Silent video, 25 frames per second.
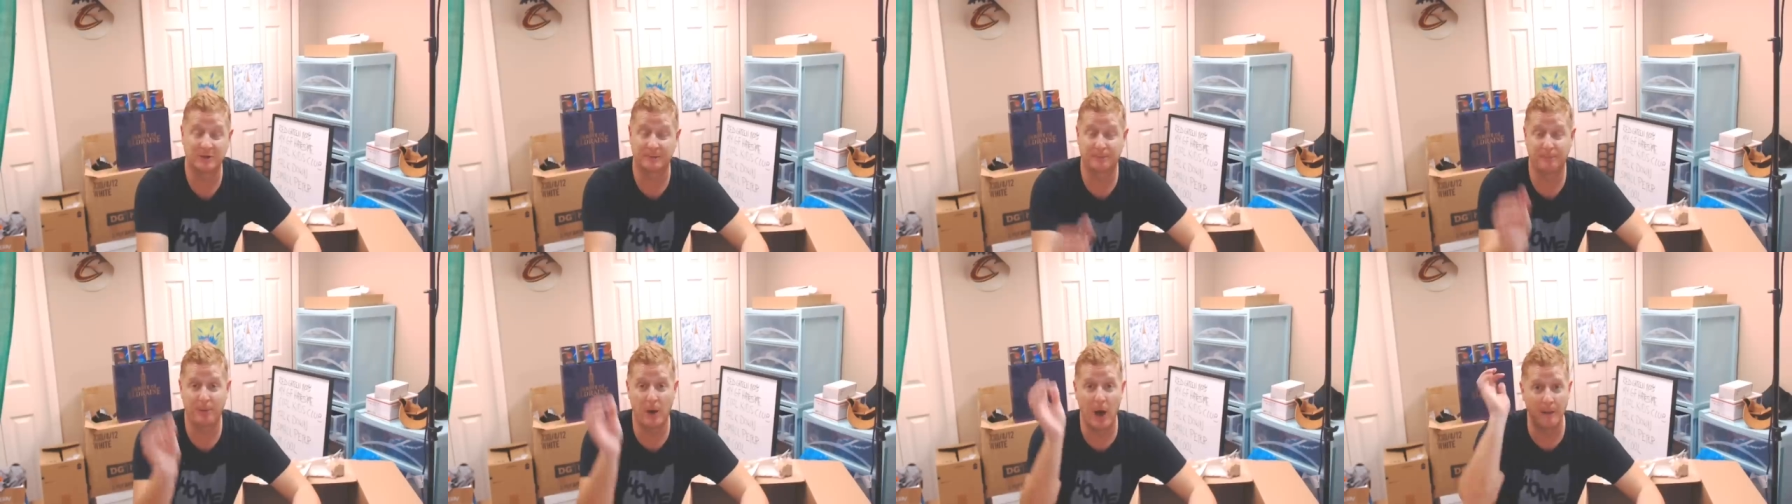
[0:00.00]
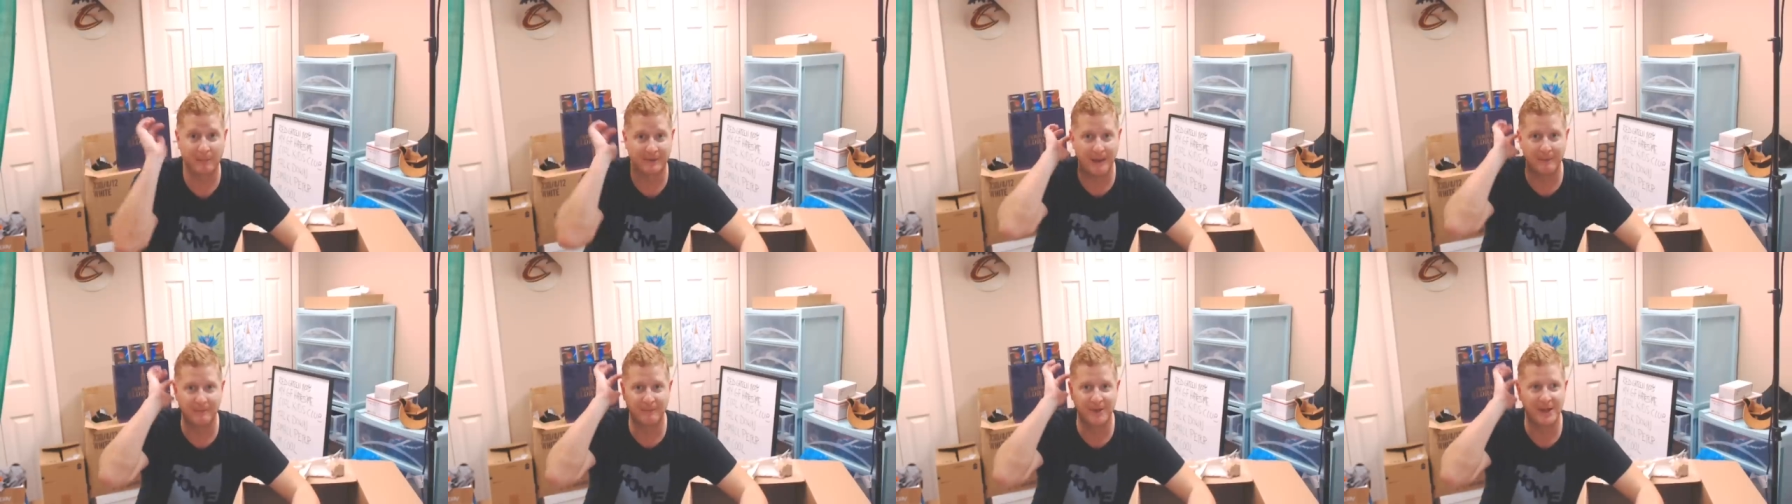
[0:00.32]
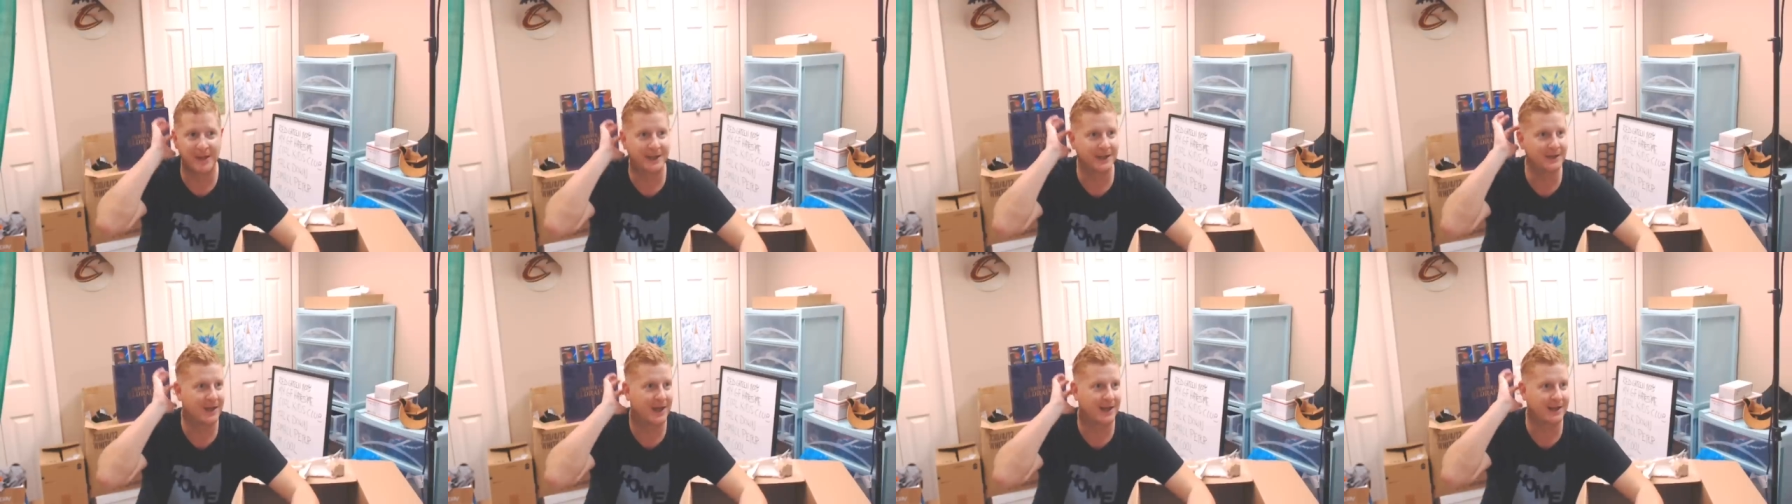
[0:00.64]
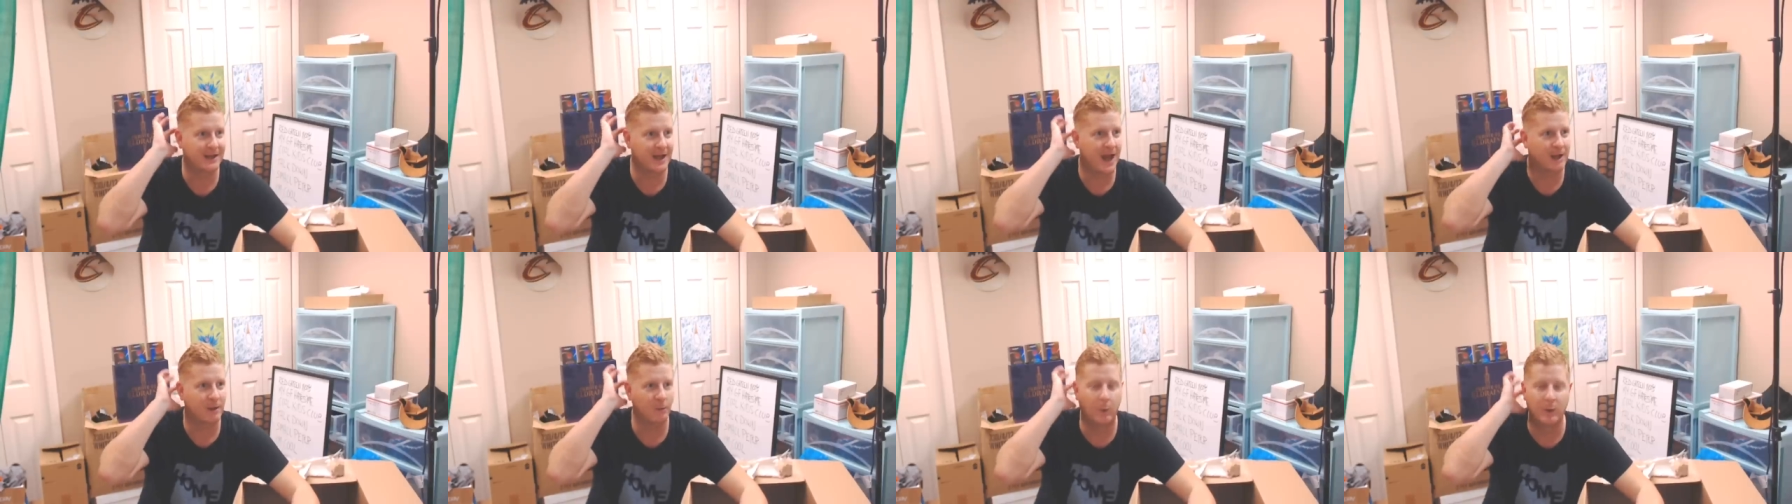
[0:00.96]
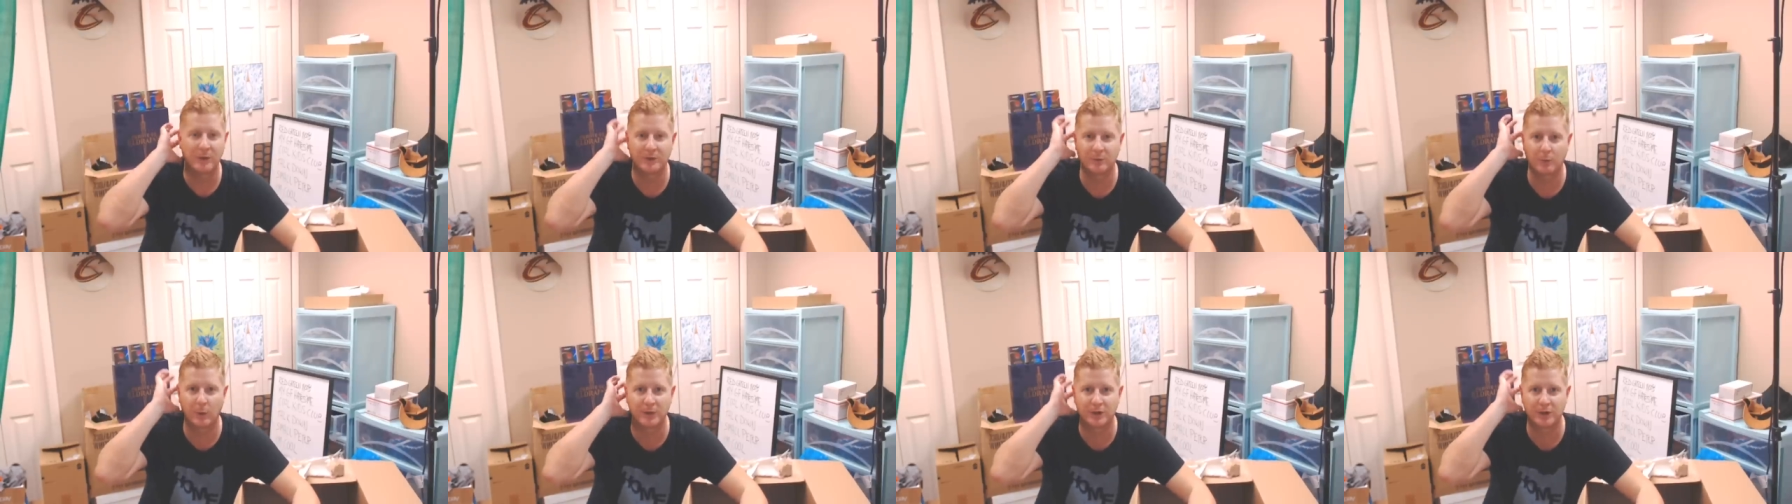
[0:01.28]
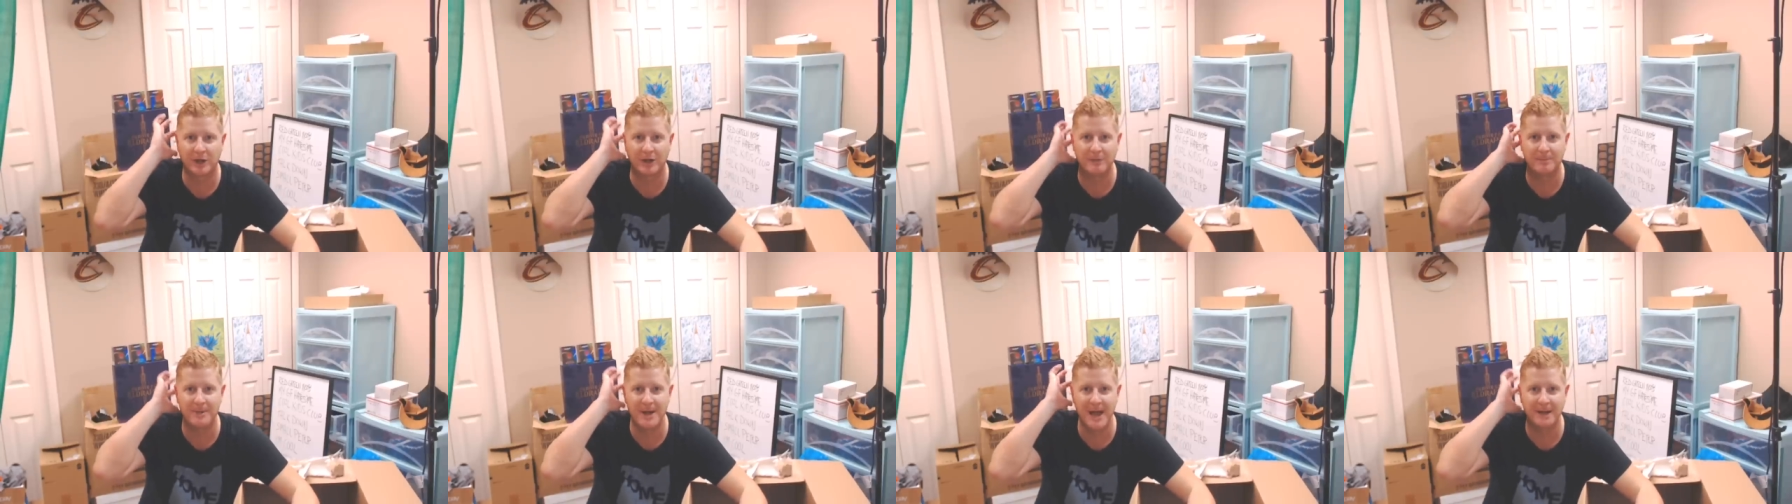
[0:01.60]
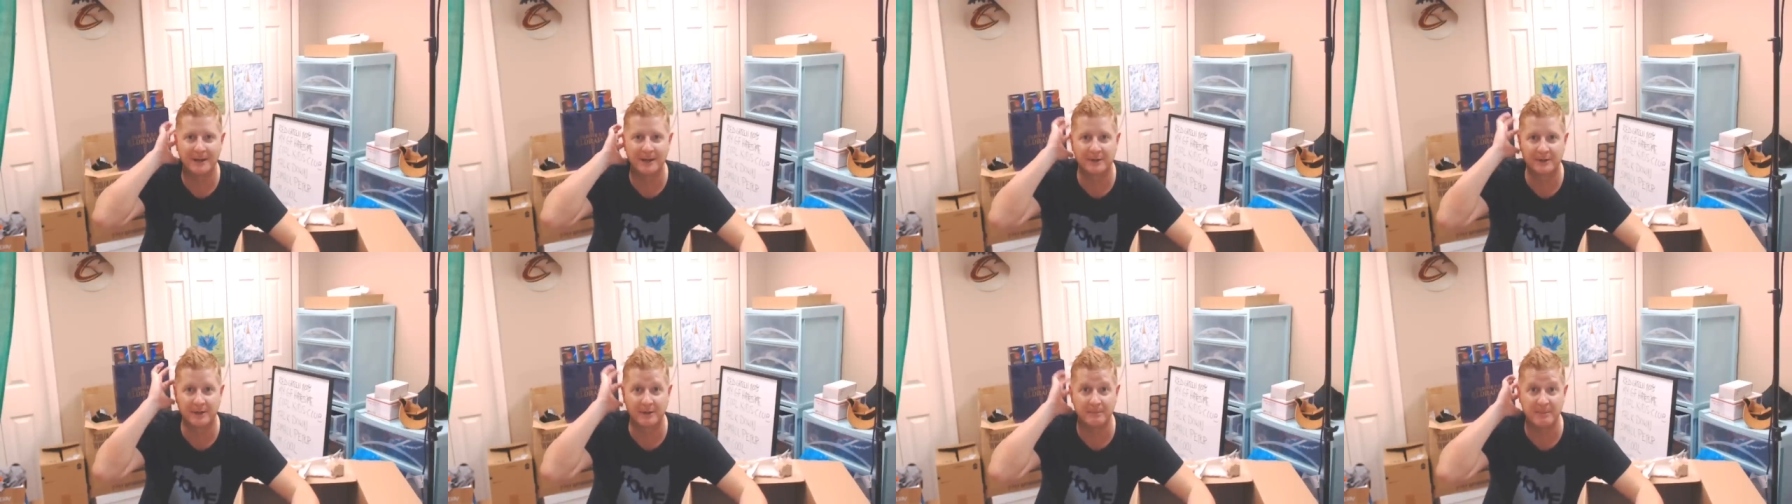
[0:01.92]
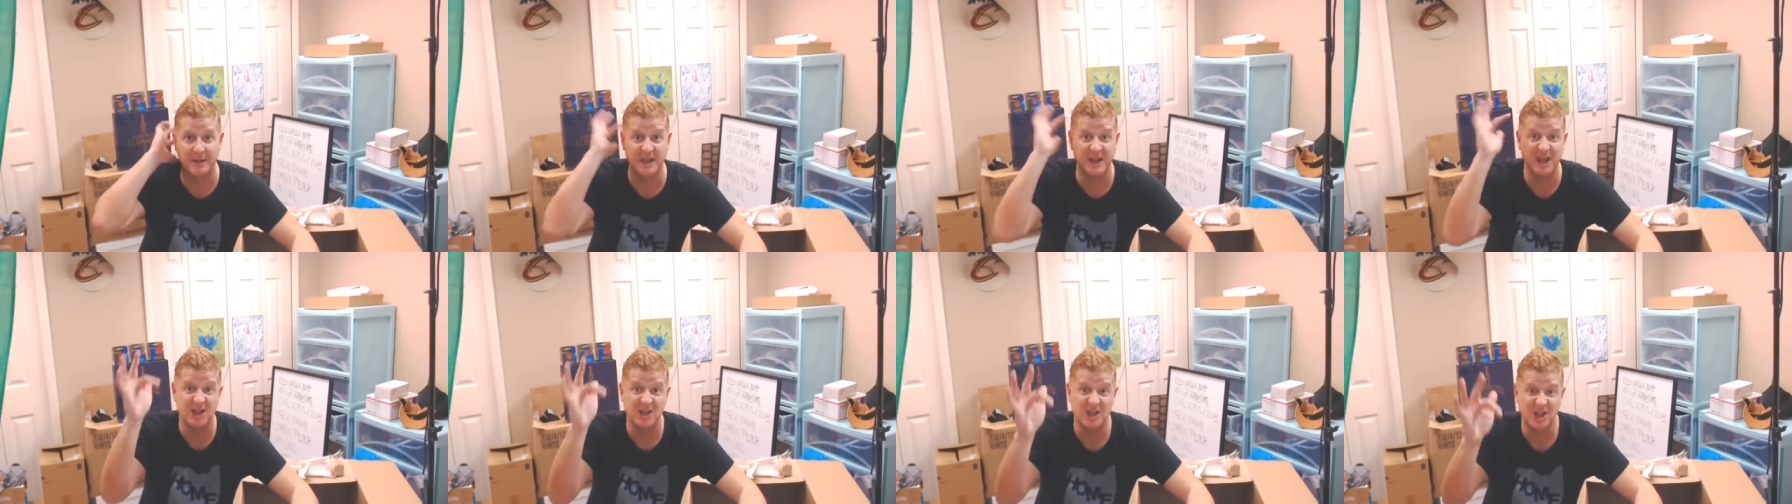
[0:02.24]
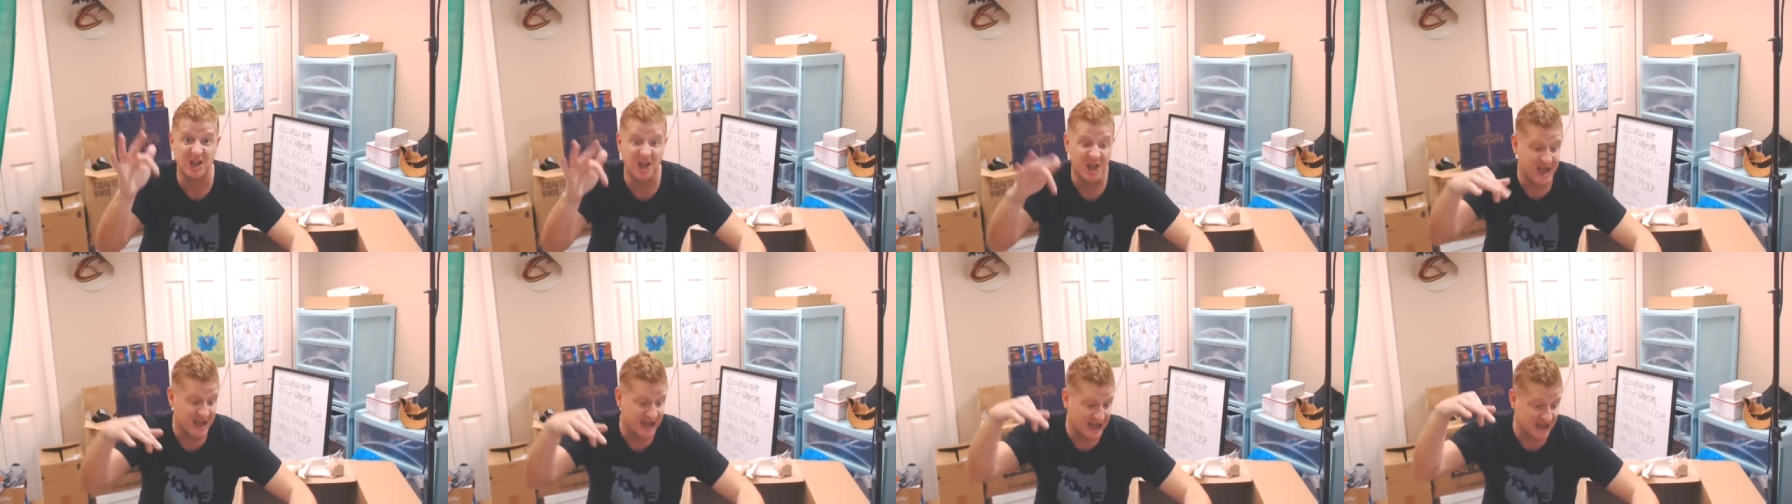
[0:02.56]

pumped. I'm thinking like, like what's, what's going to be on? It's going to be Ninja.